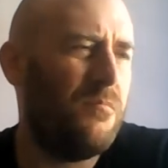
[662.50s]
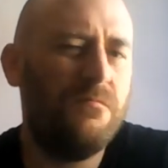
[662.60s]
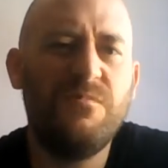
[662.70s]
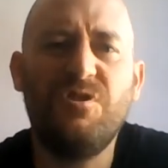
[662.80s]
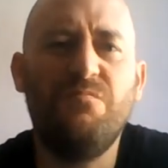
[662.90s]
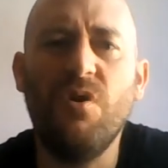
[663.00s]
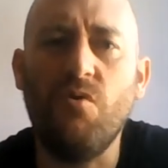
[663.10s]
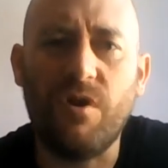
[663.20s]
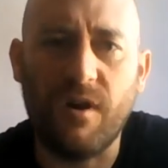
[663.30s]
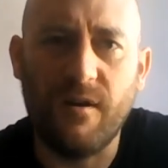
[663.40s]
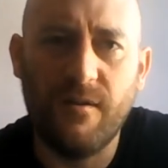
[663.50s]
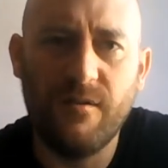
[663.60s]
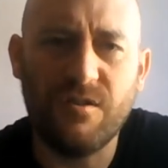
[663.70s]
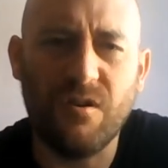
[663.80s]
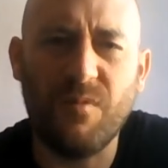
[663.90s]
Spilker.
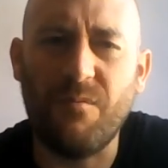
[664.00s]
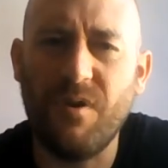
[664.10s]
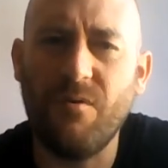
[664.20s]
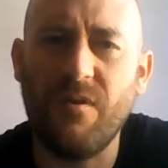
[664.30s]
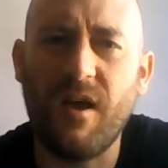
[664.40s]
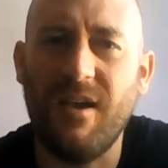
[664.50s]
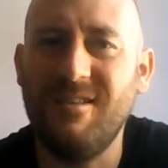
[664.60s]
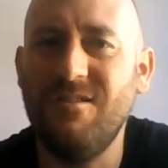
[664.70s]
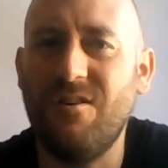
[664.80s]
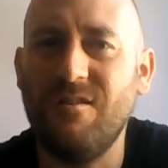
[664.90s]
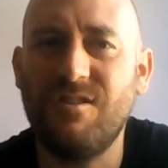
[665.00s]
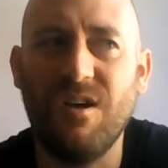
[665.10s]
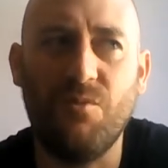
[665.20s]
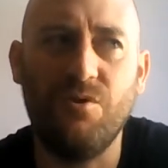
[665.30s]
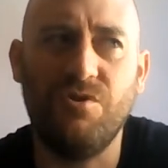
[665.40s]
Do you know what I mean? People like that. He's not
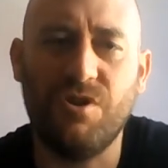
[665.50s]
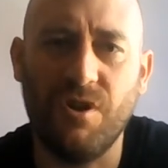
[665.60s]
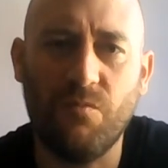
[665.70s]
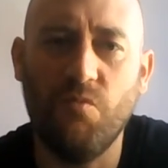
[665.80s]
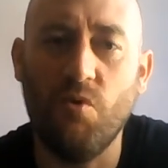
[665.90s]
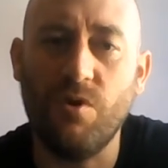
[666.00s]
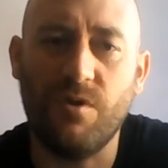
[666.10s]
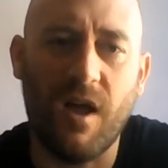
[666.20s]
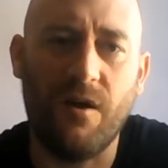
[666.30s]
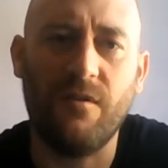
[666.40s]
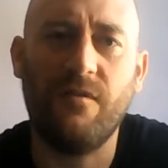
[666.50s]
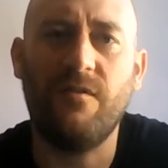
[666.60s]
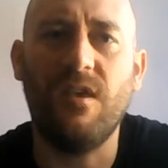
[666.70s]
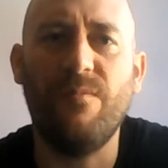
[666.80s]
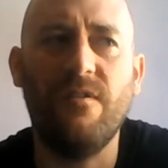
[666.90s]
someone who's just going to walk you down and
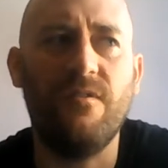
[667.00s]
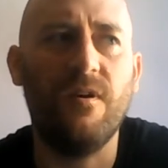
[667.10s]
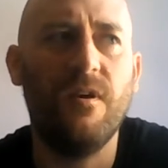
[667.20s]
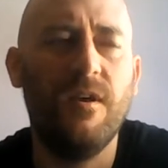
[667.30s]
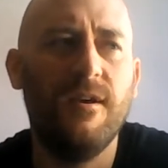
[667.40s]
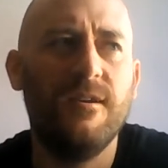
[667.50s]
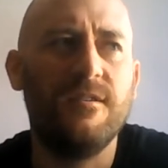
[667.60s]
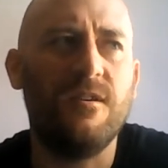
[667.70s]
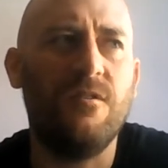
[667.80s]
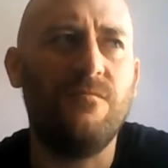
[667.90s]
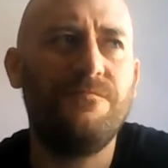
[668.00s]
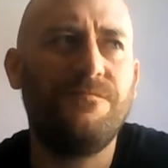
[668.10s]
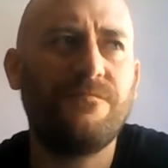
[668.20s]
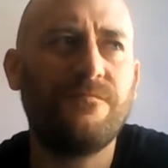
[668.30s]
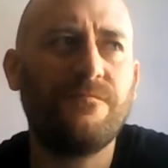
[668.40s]
steam into you. So
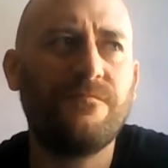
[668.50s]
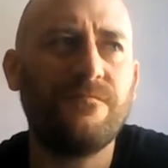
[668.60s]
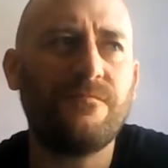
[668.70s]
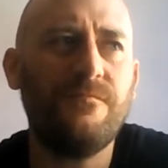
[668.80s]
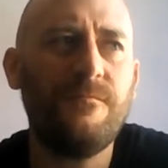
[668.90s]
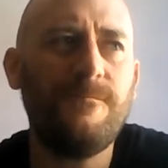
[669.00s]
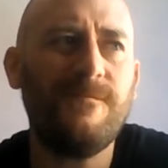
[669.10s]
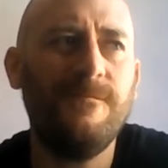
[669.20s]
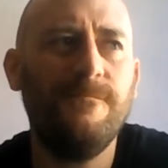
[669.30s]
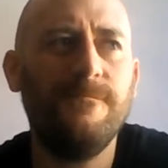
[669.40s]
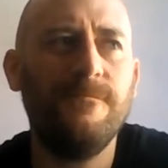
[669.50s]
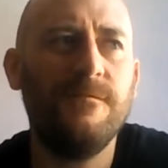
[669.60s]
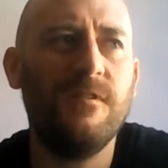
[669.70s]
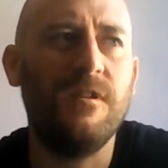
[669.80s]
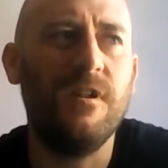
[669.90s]

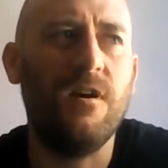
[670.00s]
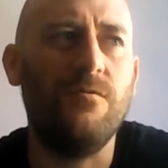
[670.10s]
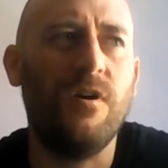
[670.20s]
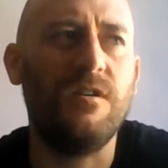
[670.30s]
I don't know.